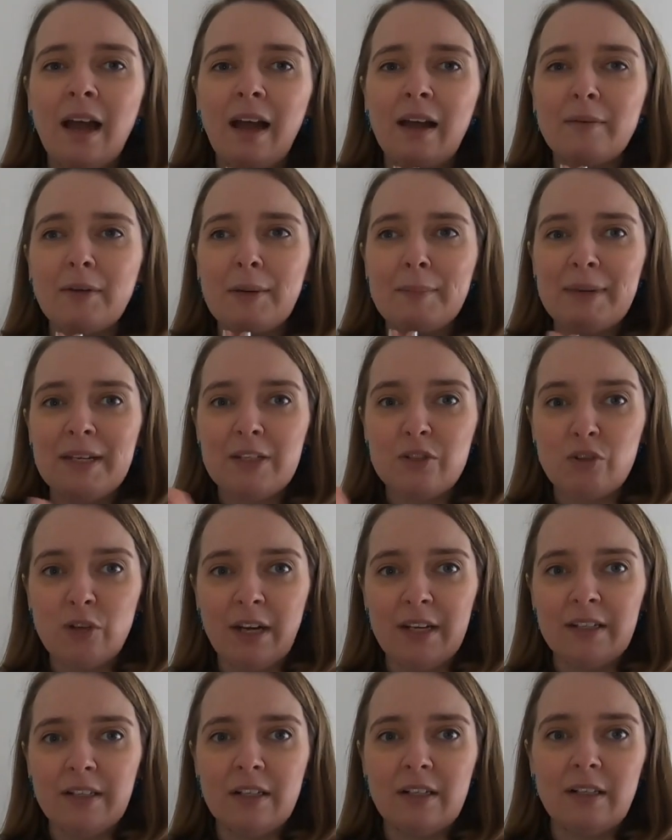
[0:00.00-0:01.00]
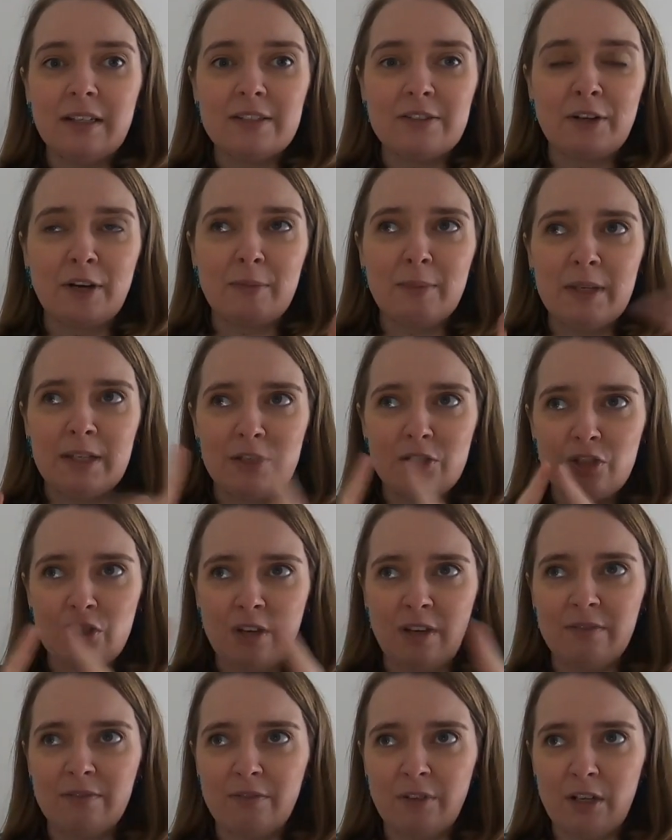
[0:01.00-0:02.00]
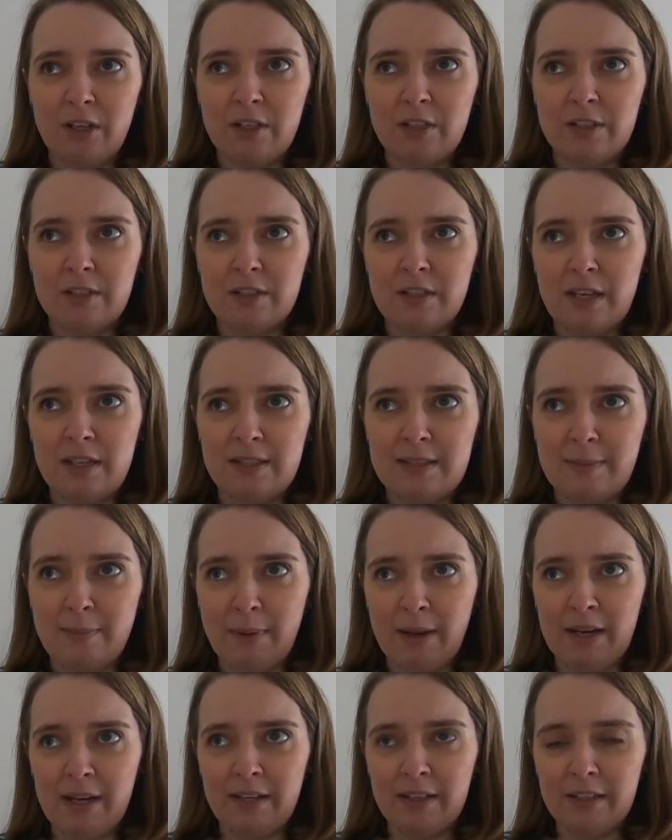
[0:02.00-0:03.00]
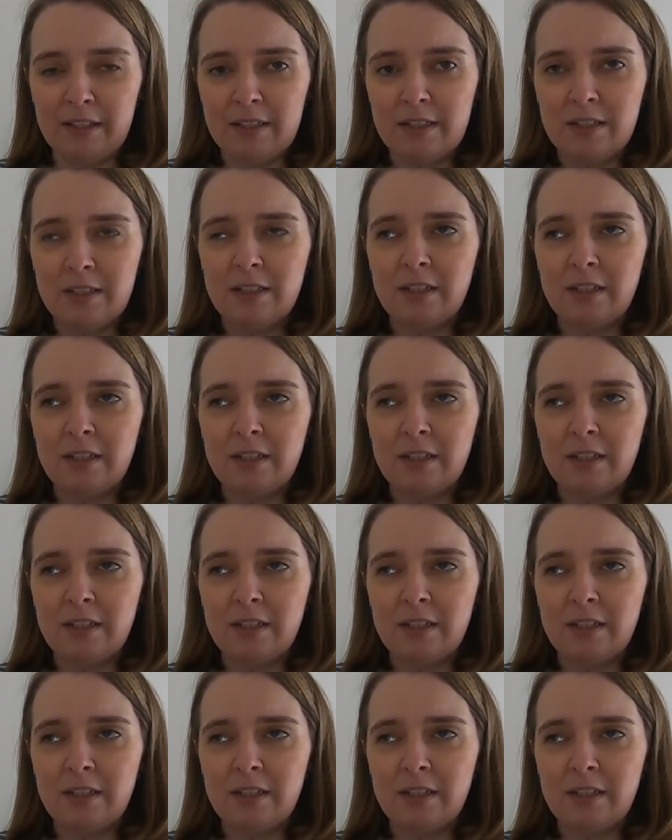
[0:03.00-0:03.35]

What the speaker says: I'm going to make a triangle. It's going to be chevron inspired.